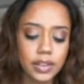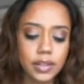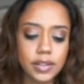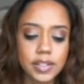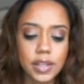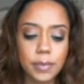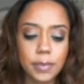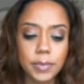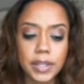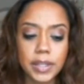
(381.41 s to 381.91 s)

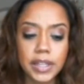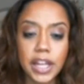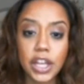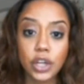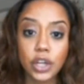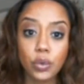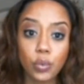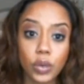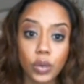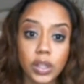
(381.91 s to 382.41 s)
Something that
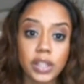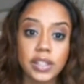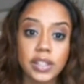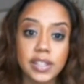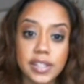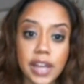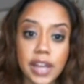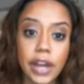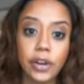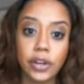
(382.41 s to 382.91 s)
you're really
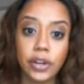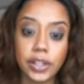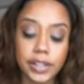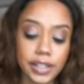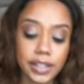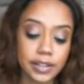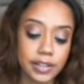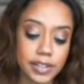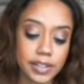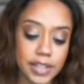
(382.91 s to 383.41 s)
desiring
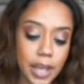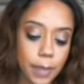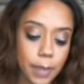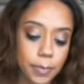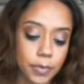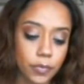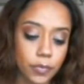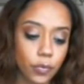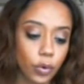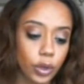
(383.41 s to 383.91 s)
that does
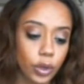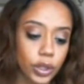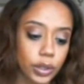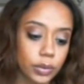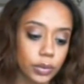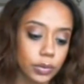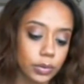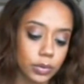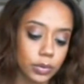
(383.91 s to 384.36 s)
happen for you.